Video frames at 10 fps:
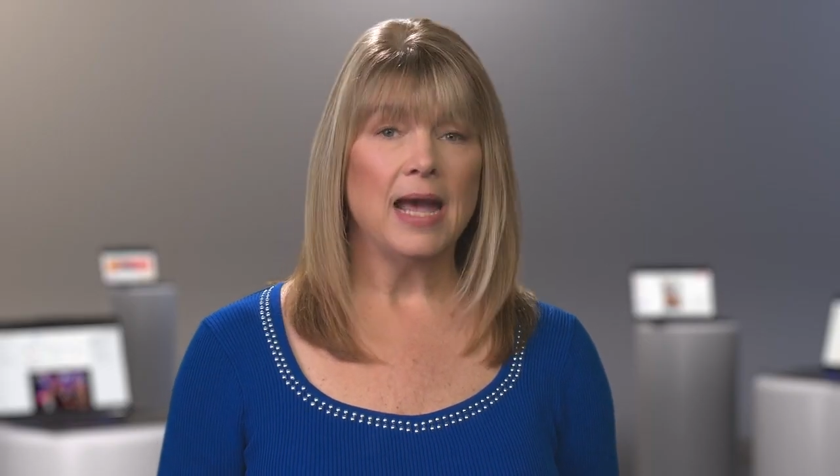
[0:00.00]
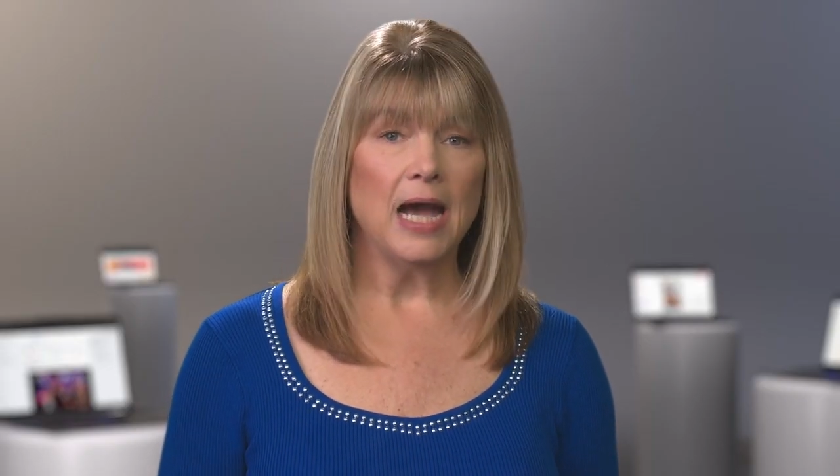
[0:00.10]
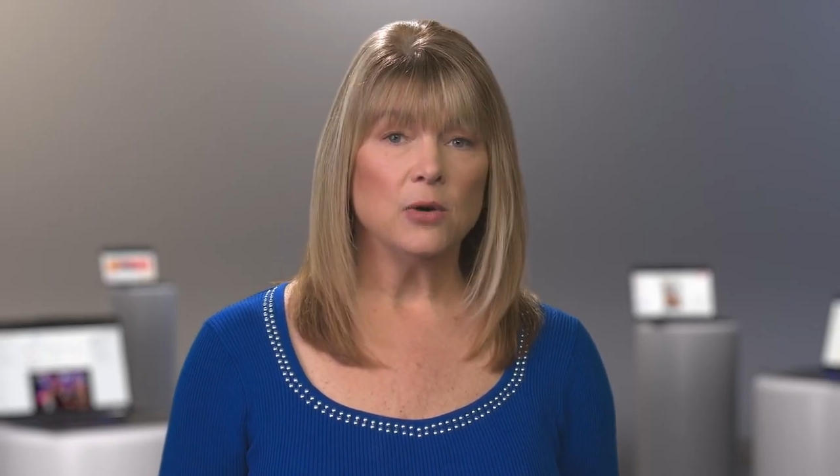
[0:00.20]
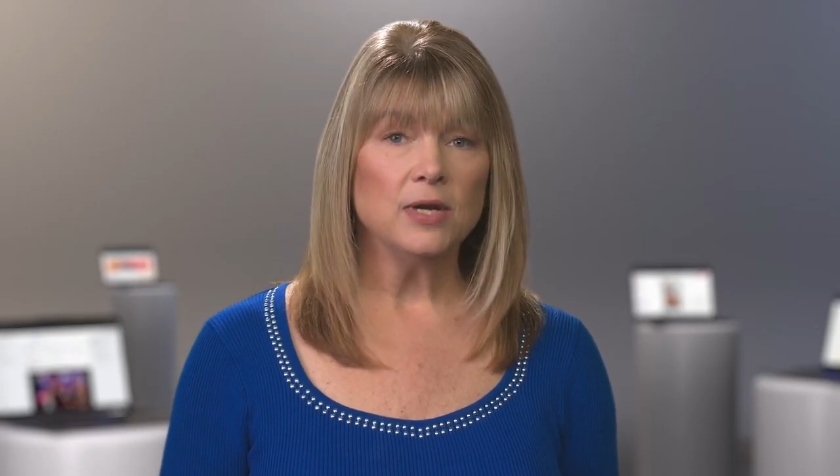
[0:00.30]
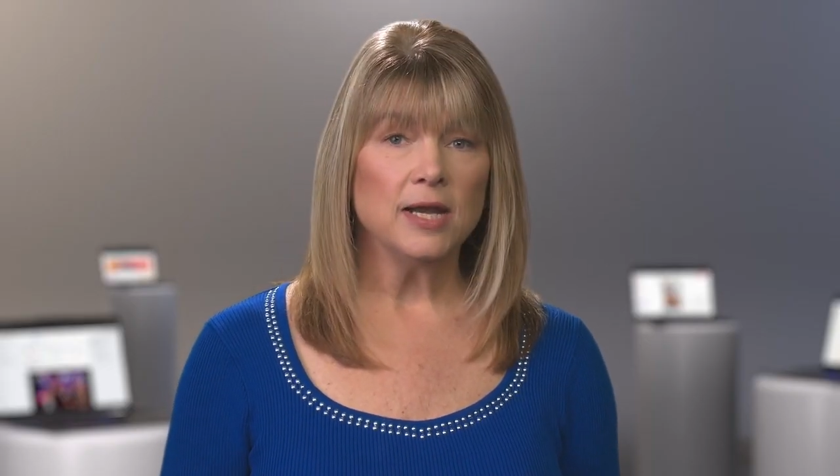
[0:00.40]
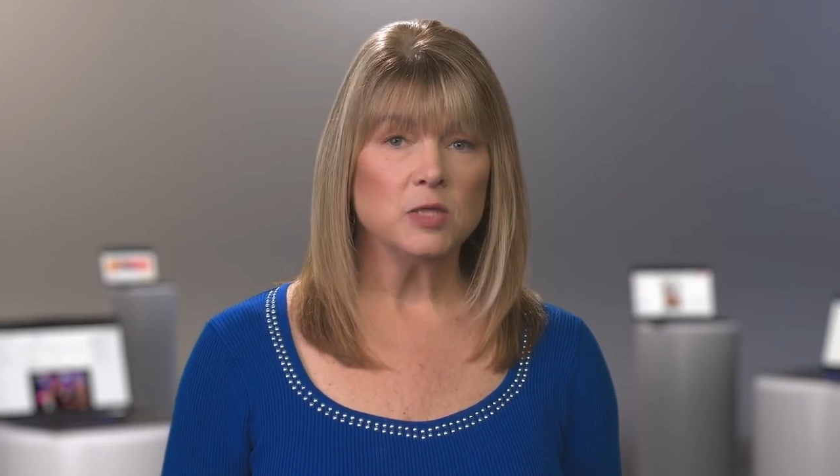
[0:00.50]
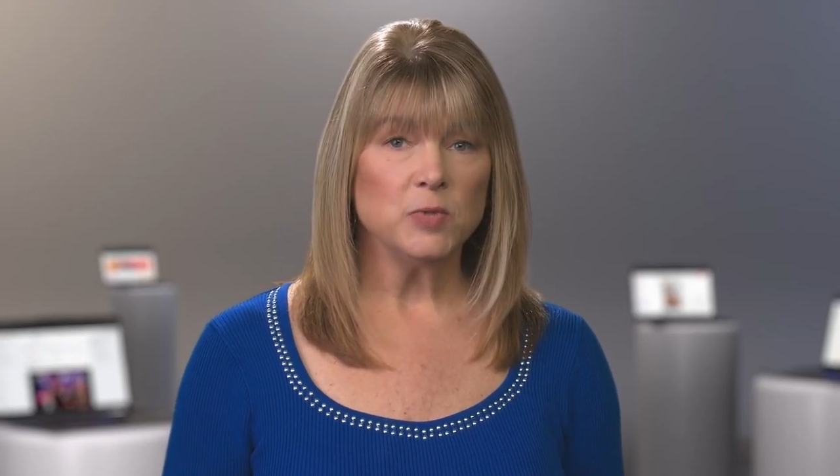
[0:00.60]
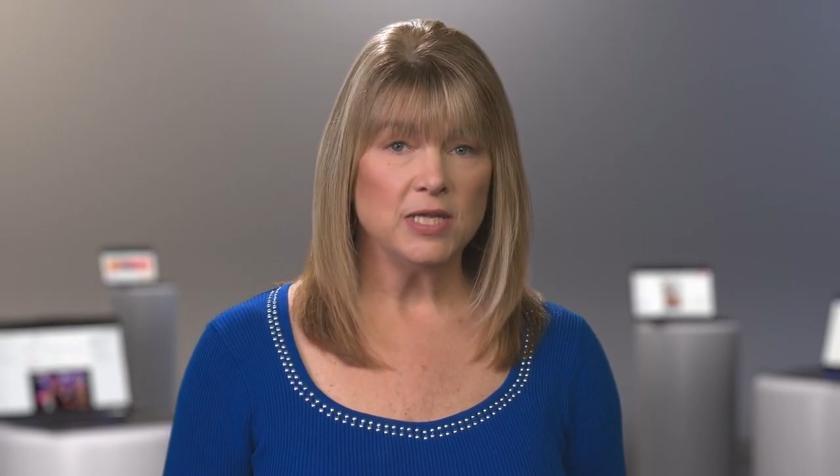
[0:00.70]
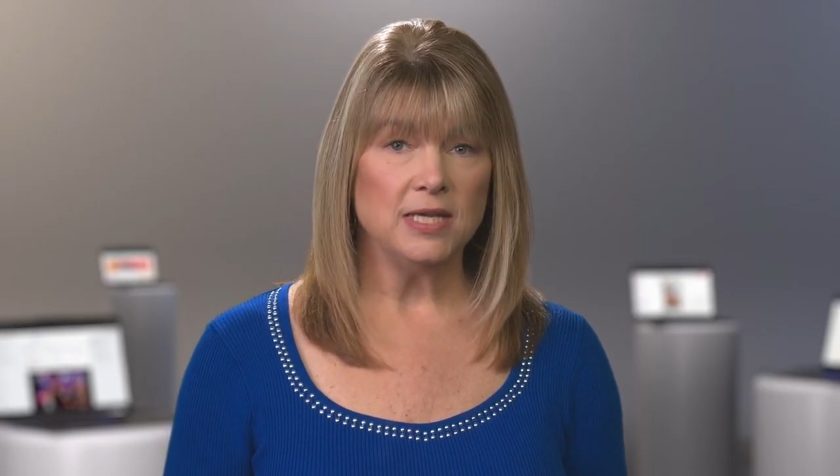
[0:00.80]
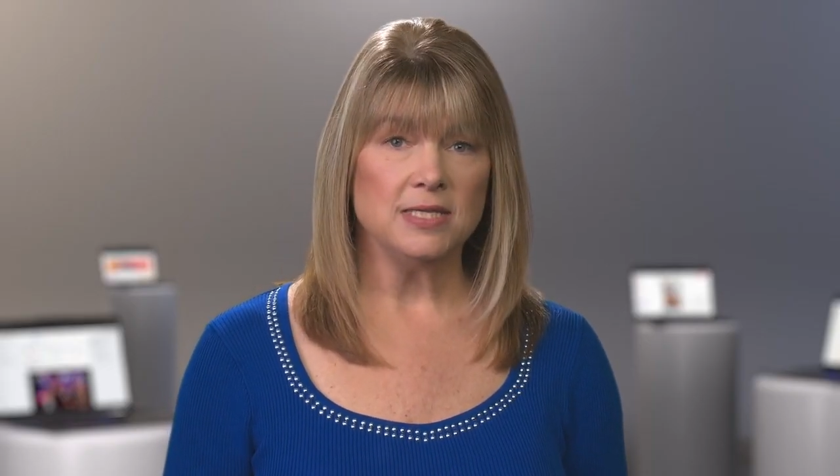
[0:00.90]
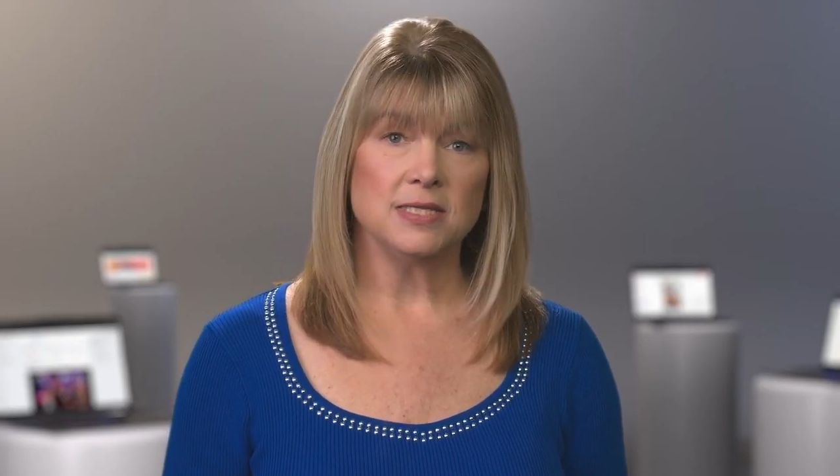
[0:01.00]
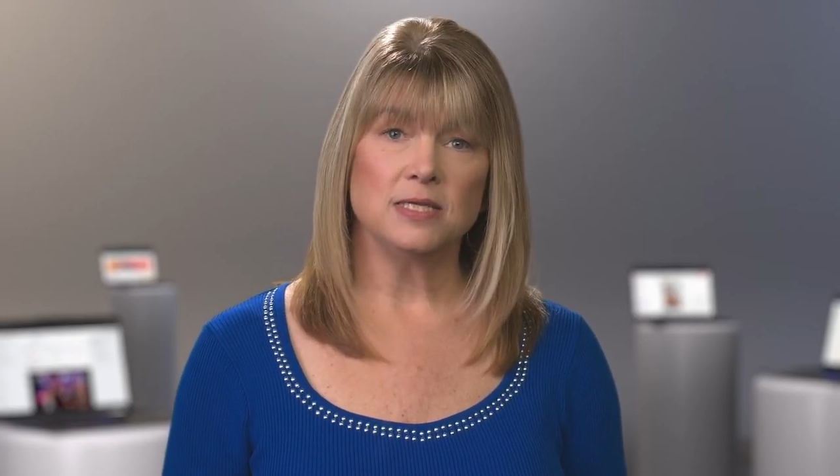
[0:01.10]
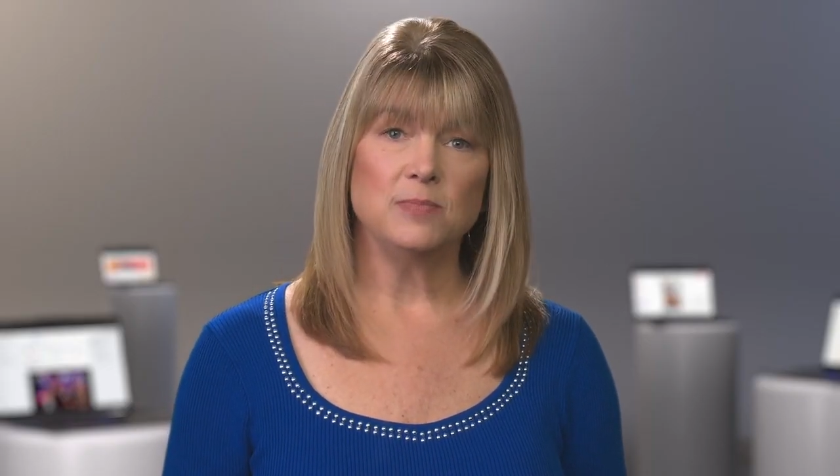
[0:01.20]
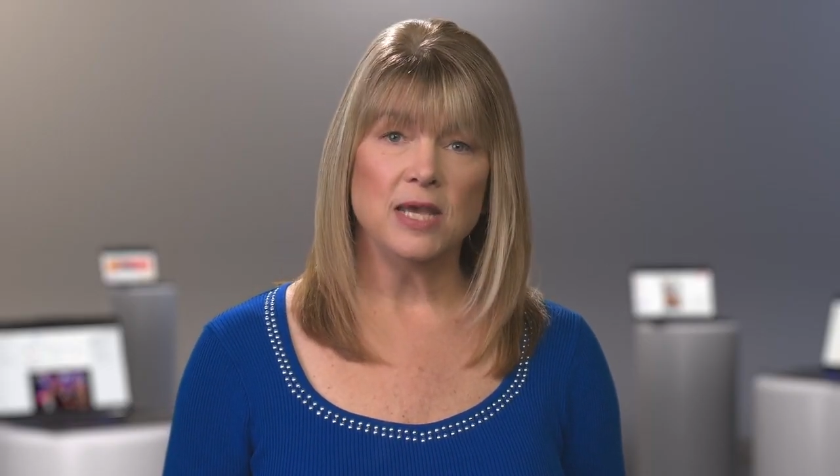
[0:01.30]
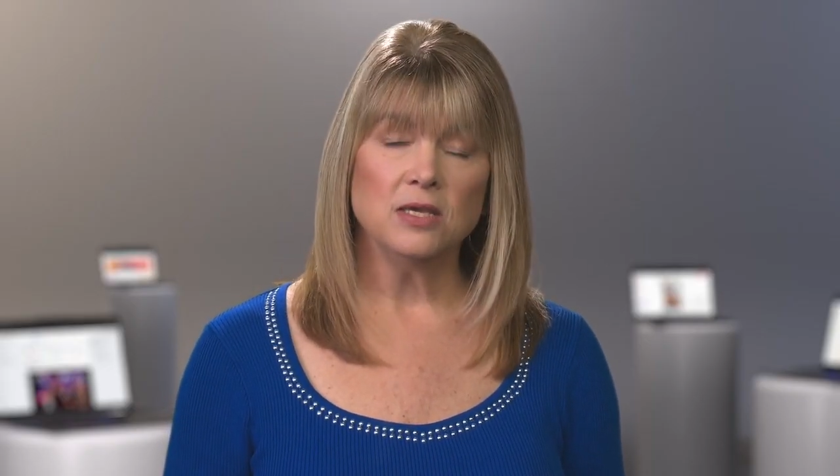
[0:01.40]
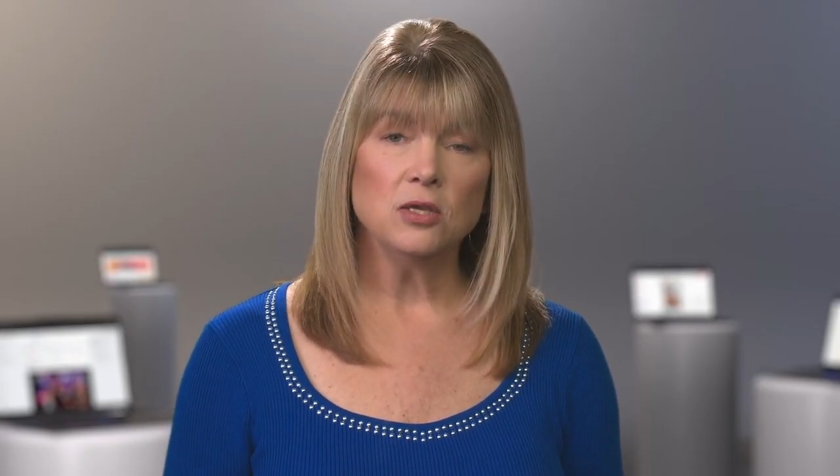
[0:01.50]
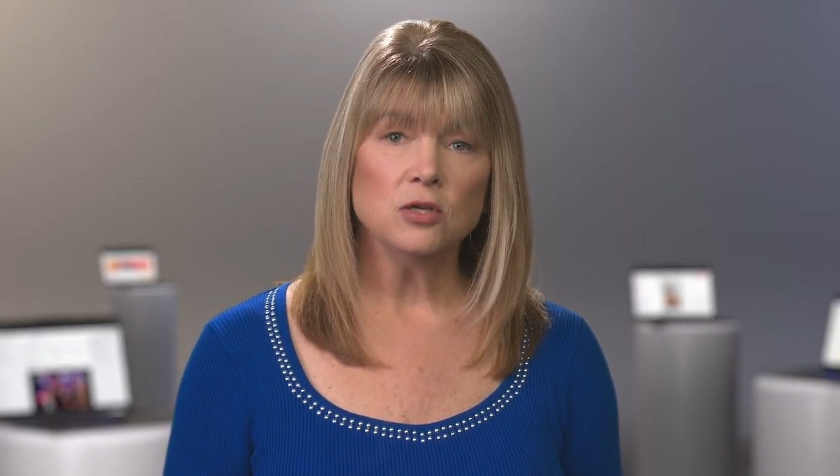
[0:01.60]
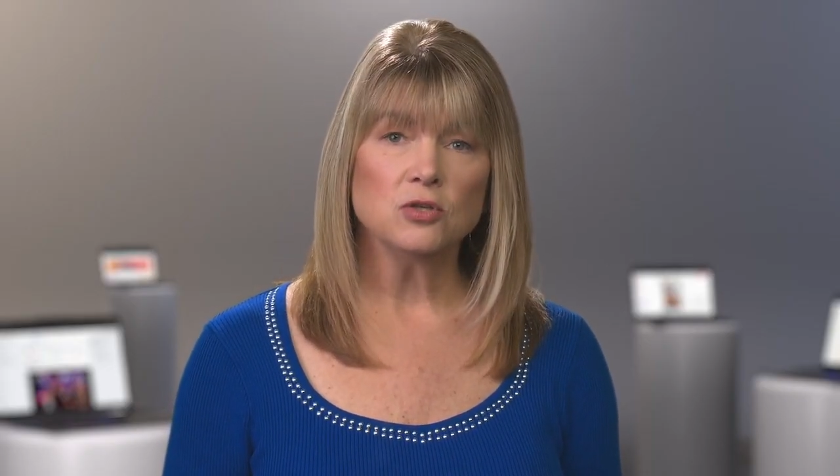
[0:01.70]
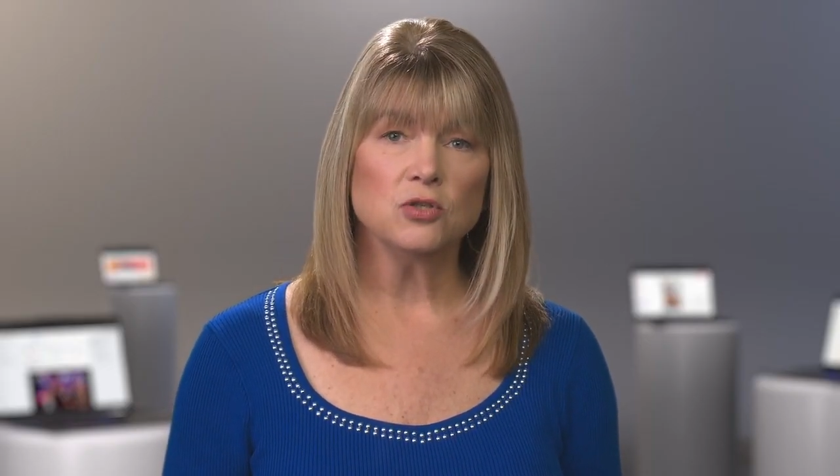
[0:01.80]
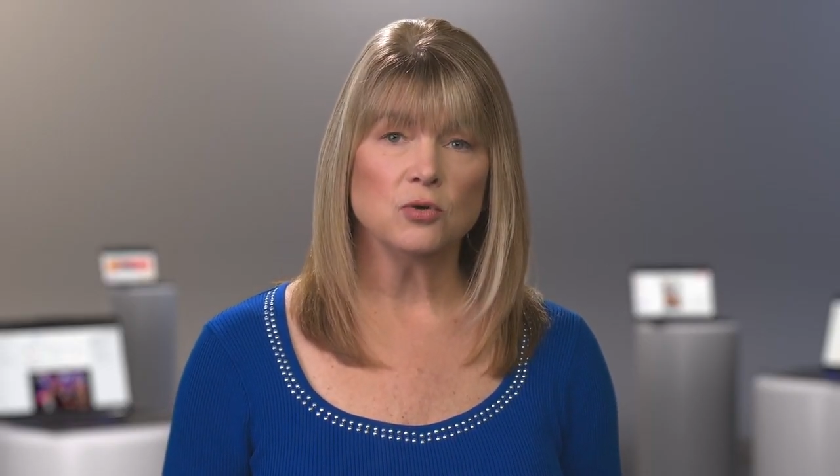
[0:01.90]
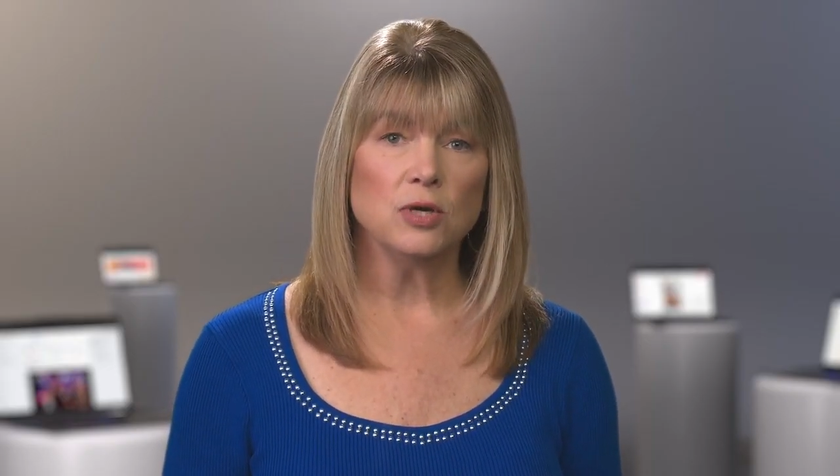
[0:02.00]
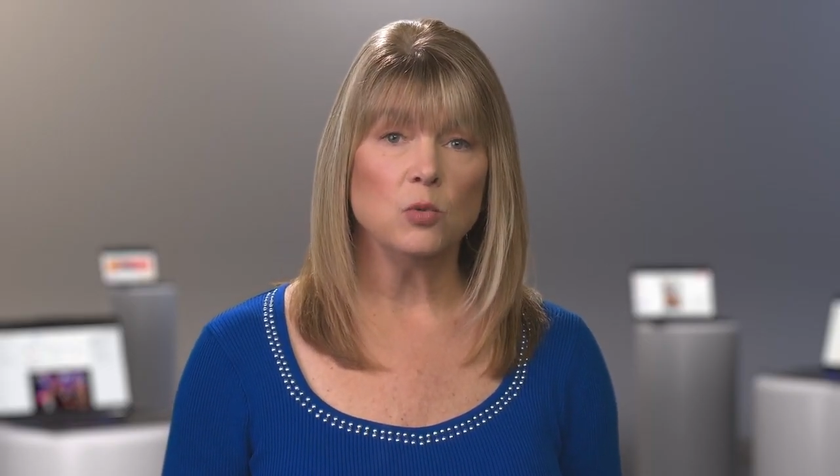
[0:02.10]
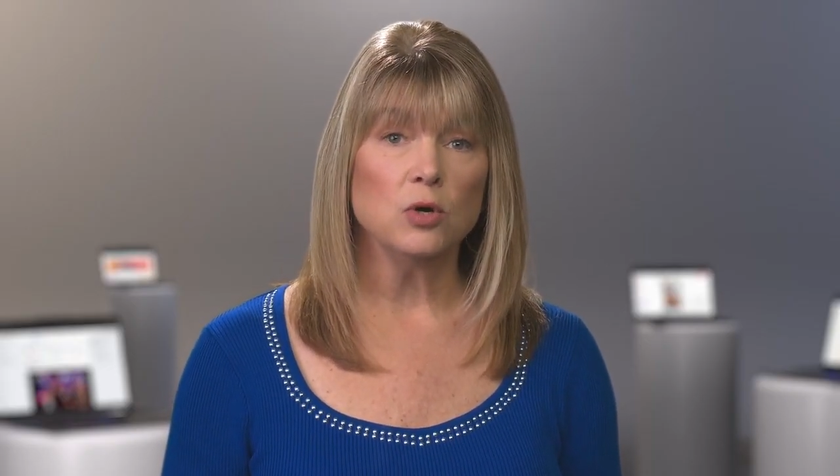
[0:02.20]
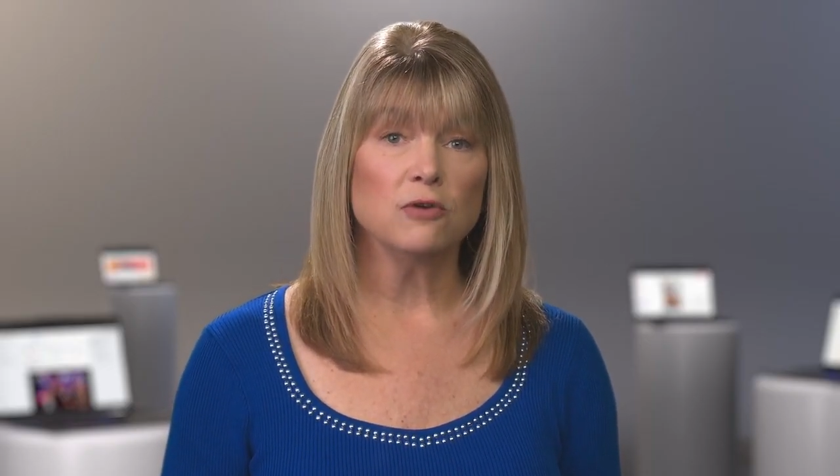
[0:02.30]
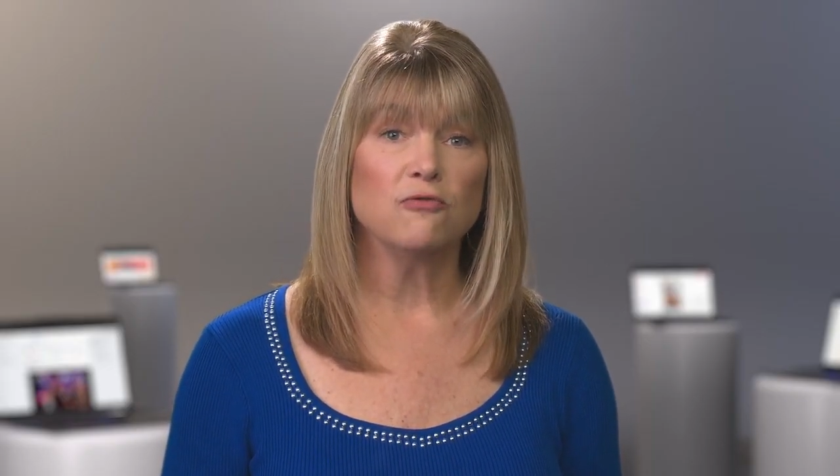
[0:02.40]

our expertise is making your story work